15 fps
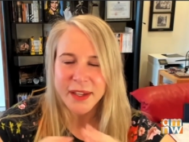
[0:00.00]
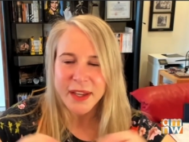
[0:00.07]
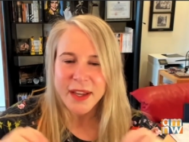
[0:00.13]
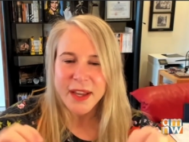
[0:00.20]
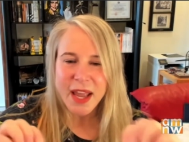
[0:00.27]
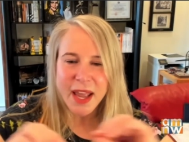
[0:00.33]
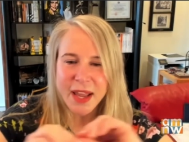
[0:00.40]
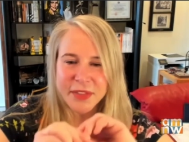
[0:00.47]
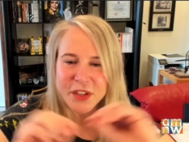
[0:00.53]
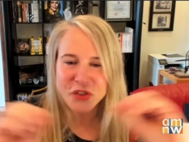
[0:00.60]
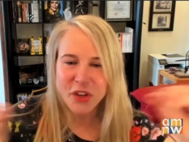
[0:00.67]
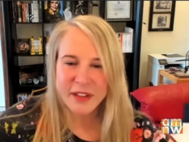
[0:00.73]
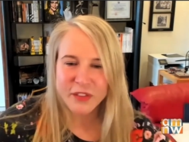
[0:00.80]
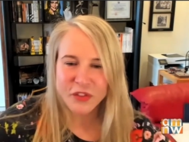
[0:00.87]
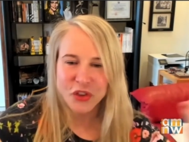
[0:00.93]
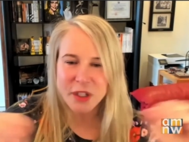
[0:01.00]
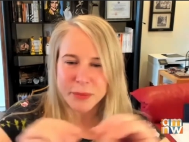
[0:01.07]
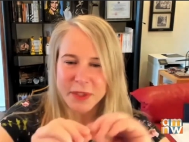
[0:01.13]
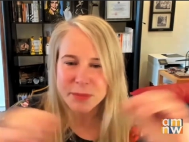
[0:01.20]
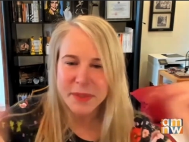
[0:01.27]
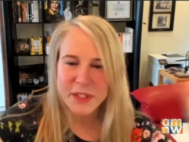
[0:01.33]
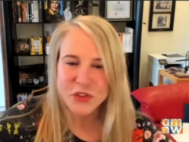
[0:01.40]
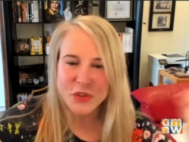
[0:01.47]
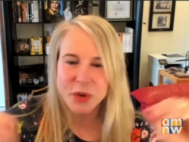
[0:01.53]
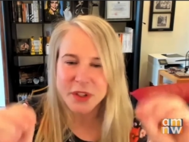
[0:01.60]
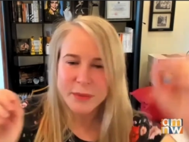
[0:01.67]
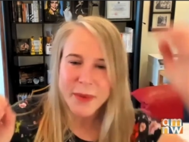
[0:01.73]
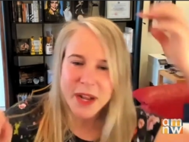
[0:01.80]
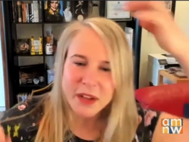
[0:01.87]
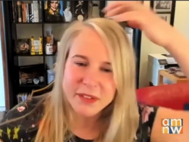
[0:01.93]
and the jet stream can be 200
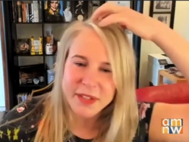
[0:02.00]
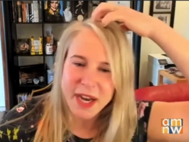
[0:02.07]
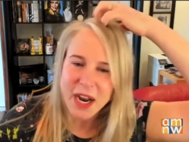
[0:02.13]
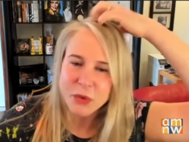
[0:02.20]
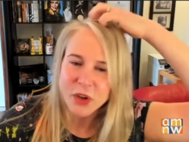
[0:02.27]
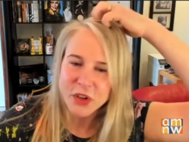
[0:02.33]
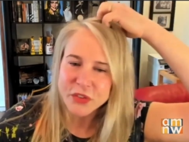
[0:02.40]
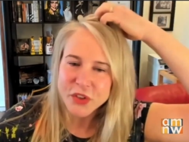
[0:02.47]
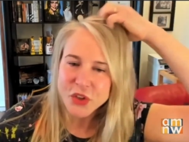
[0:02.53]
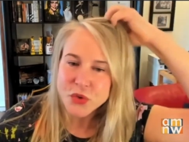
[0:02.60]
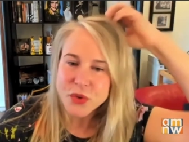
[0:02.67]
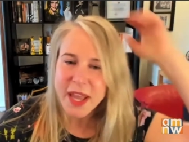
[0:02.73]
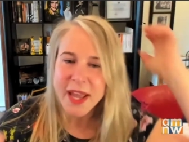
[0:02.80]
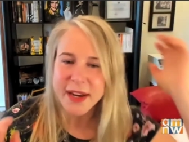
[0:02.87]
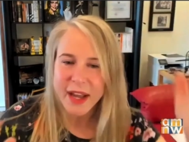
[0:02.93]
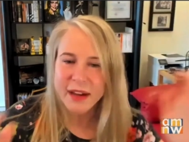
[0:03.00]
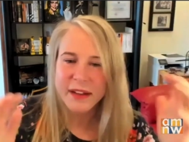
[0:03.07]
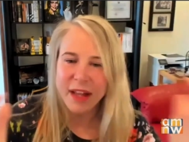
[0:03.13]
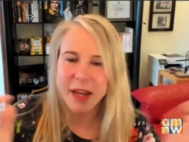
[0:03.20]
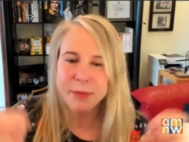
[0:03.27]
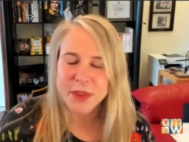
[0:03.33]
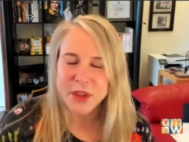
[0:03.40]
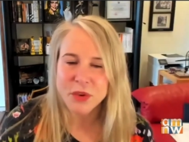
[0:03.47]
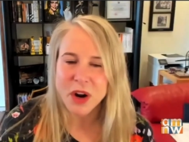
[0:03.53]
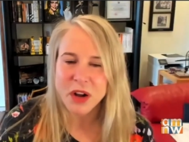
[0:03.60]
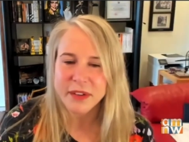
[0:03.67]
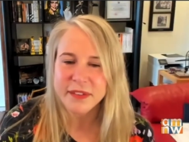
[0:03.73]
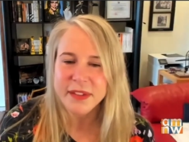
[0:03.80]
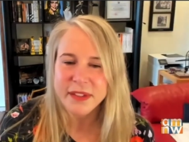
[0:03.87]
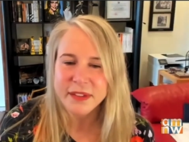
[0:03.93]
miles an hour so you cannot climb in the wrong
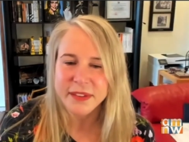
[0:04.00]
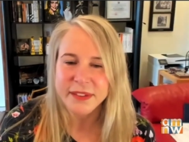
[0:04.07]
season